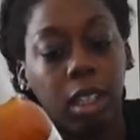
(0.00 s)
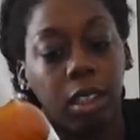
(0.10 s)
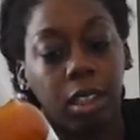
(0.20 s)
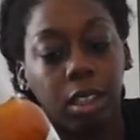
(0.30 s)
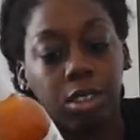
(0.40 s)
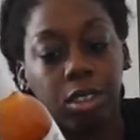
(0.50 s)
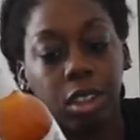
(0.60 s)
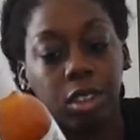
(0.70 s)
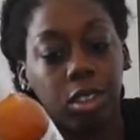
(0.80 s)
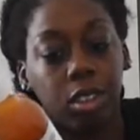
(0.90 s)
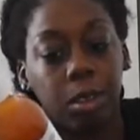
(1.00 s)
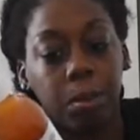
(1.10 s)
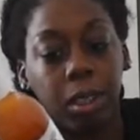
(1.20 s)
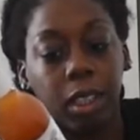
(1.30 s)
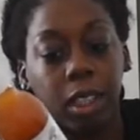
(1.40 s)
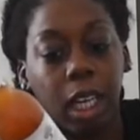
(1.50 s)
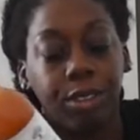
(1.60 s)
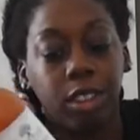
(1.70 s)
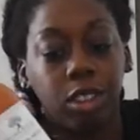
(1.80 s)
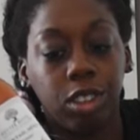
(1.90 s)
The ingredients are simply
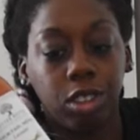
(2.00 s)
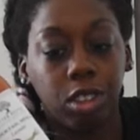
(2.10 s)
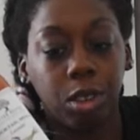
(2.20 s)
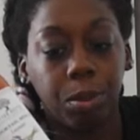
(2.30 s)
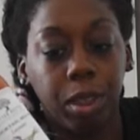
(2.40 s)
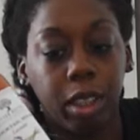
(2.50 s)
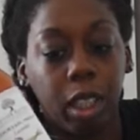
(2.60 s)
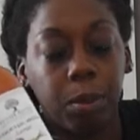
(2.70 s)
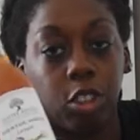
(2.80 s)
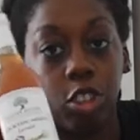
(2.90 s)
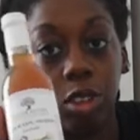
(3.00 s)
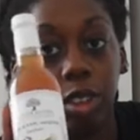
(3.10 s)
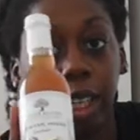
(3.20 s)
lavender syrup, lemon juice,